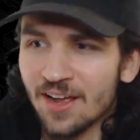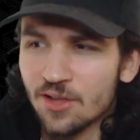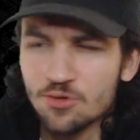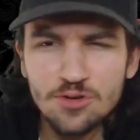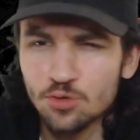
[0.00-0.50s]

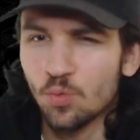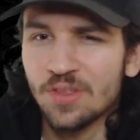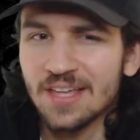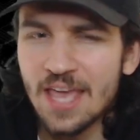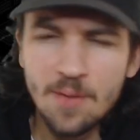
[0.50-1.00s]
you can just win
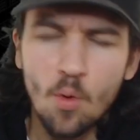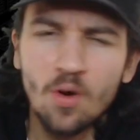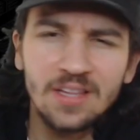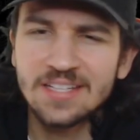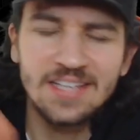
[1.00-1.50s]
the game or
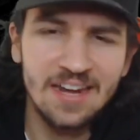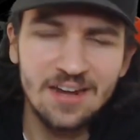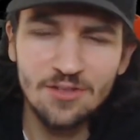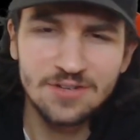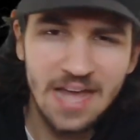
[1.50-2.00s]
at least get
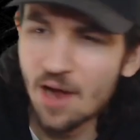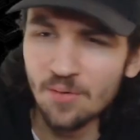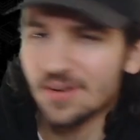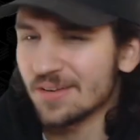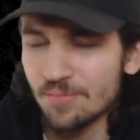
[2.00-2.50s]
another
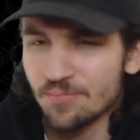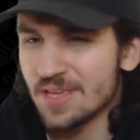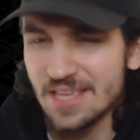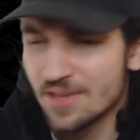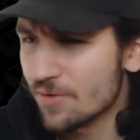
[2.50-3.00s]
tower and
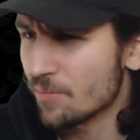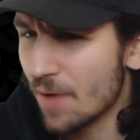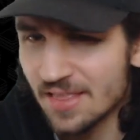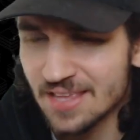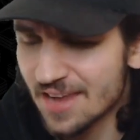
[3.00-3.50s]
be even
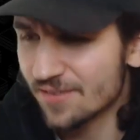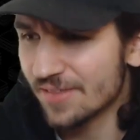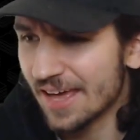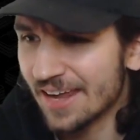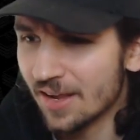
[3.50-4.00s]
at the end of
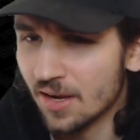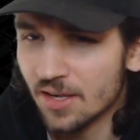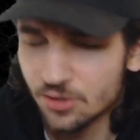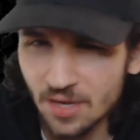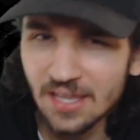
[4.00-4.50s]
that.
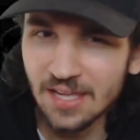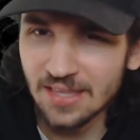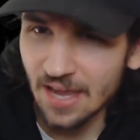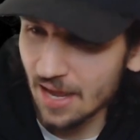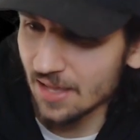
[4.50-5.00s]
So I like
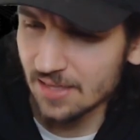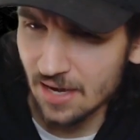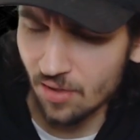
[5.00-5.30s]
that. I like that a